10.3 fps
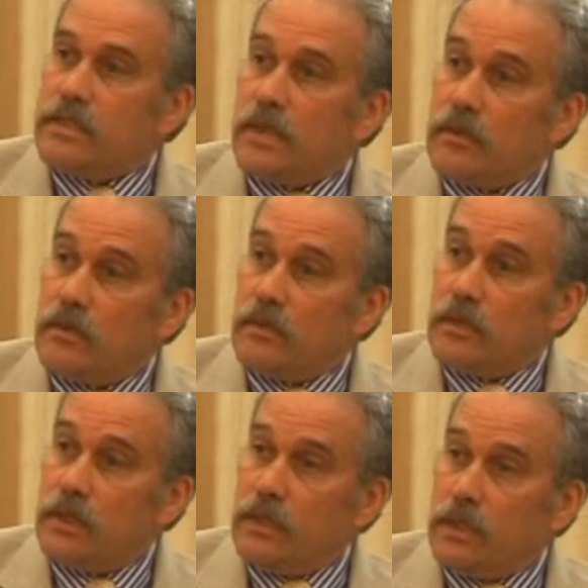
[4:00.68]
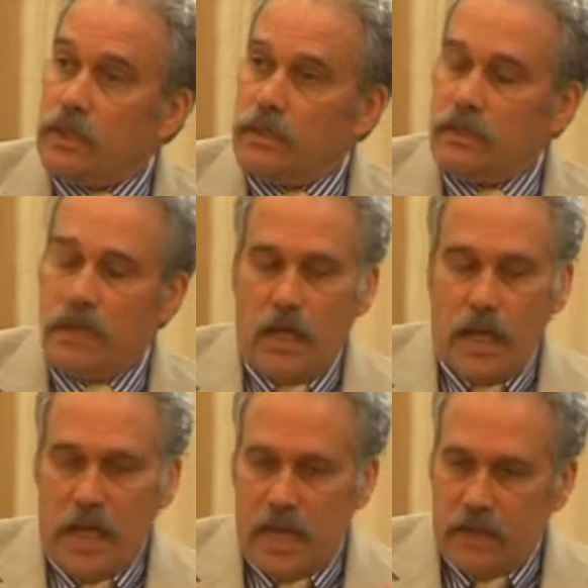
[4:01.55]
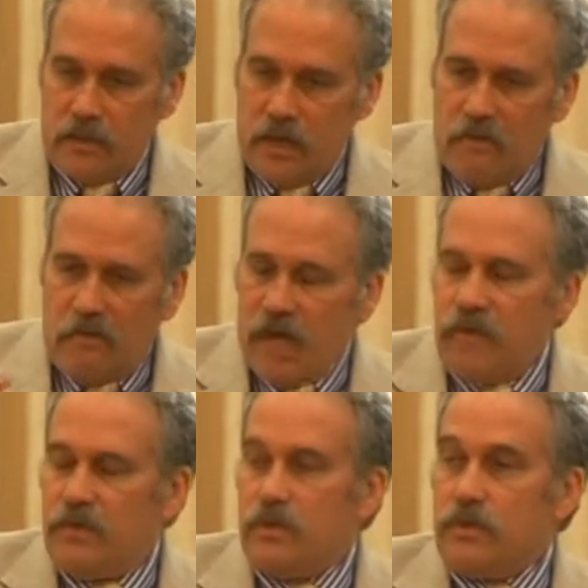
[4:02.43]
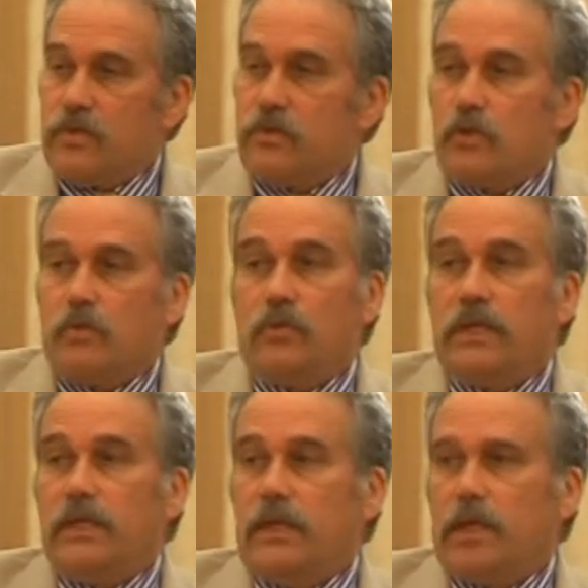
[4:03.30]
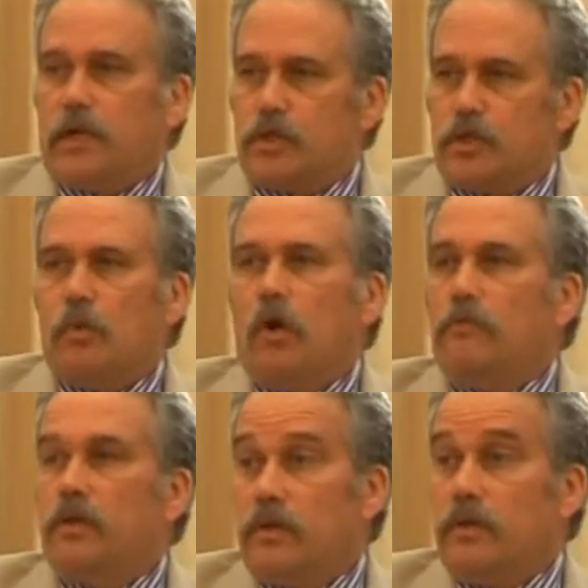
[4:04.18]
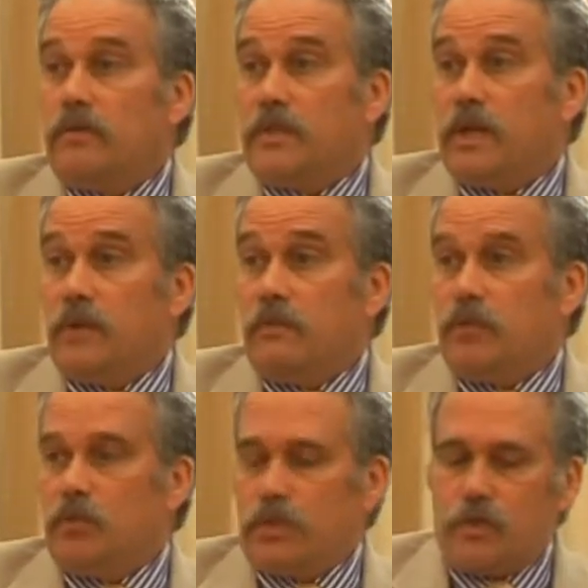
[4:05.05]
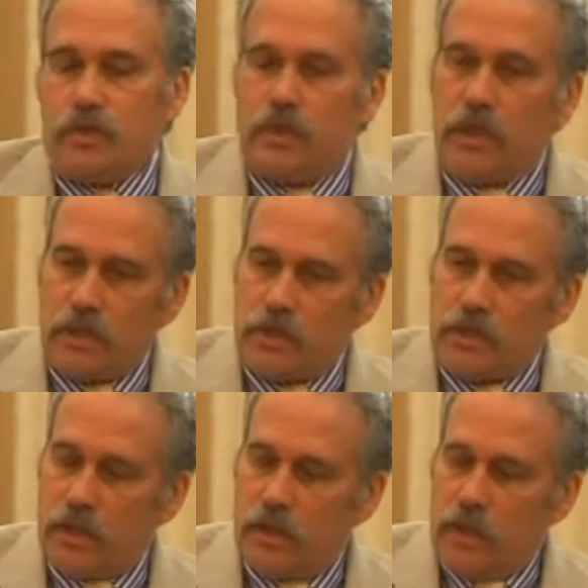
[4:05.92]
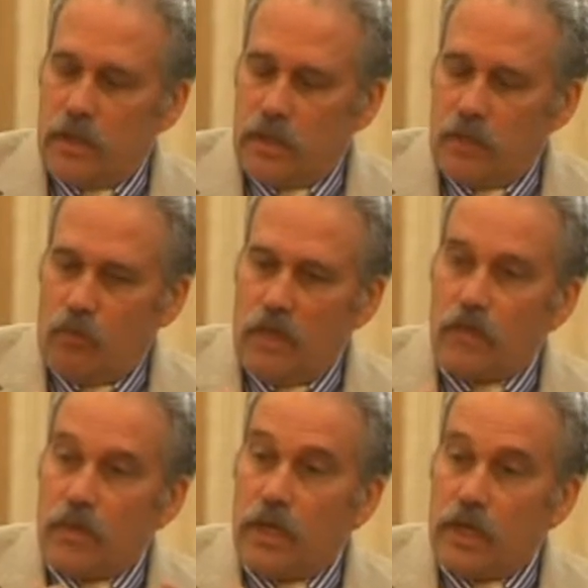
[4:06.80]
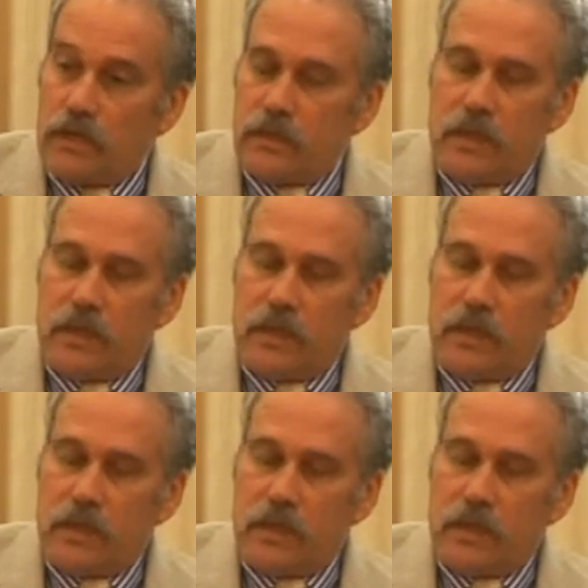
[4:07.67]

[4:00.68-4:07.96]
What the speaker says: sector in Ghana, and 5 years is only a small period of time in which to judge whether or not